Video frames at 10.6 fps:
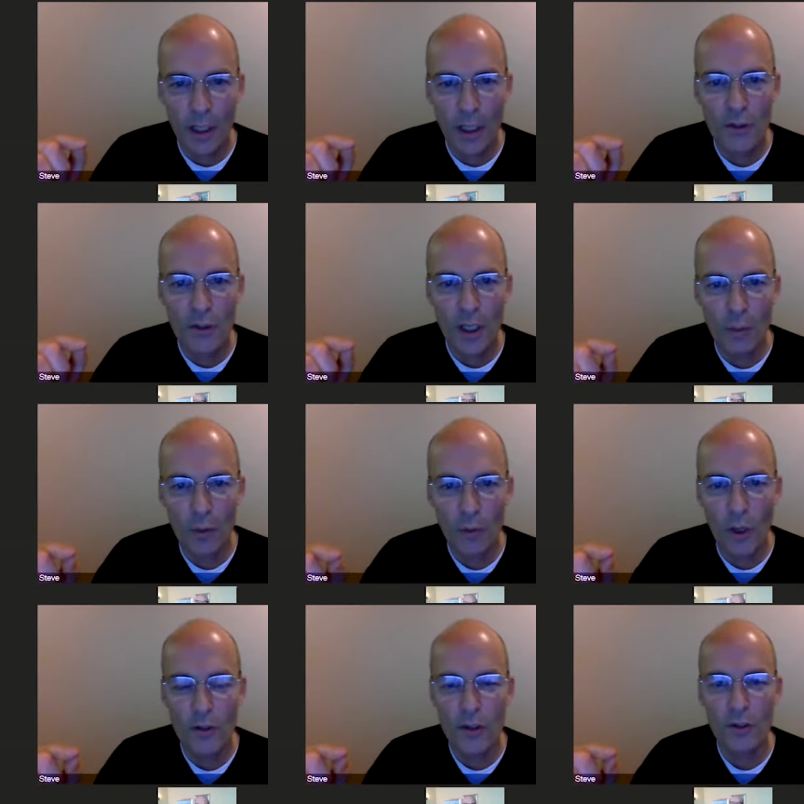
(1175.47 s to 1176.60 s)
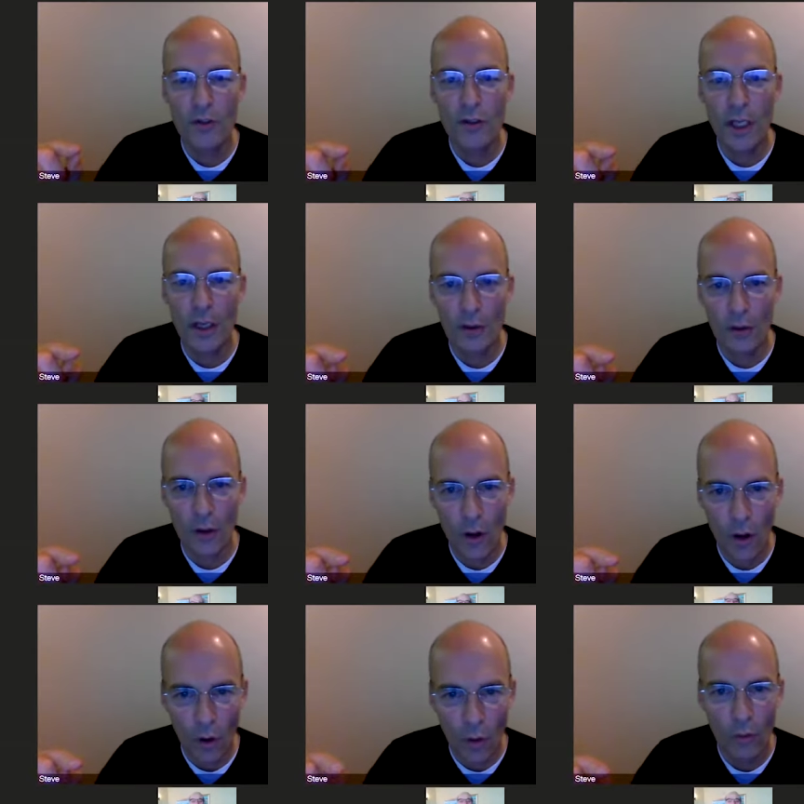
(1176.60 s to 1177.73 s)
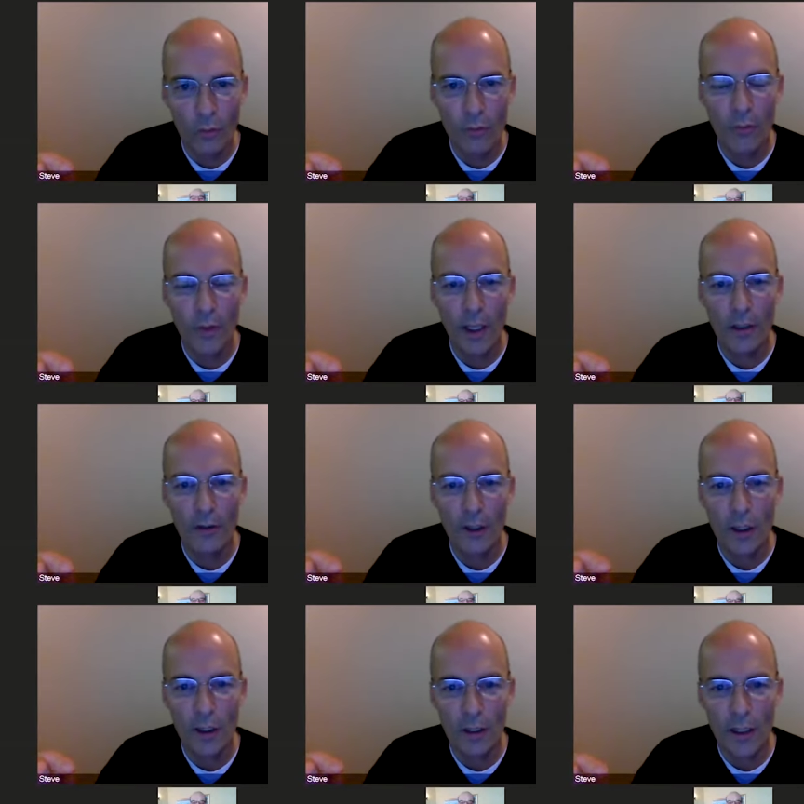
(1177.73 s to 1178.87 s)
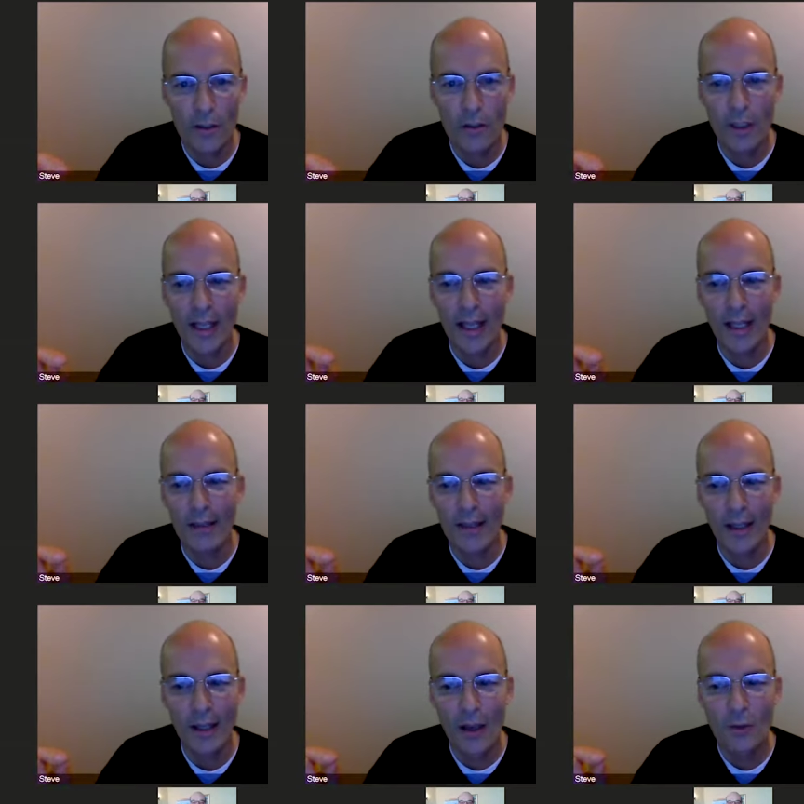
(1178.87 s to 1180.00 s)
If someone wants to sell their home and they're going to list it, they, they,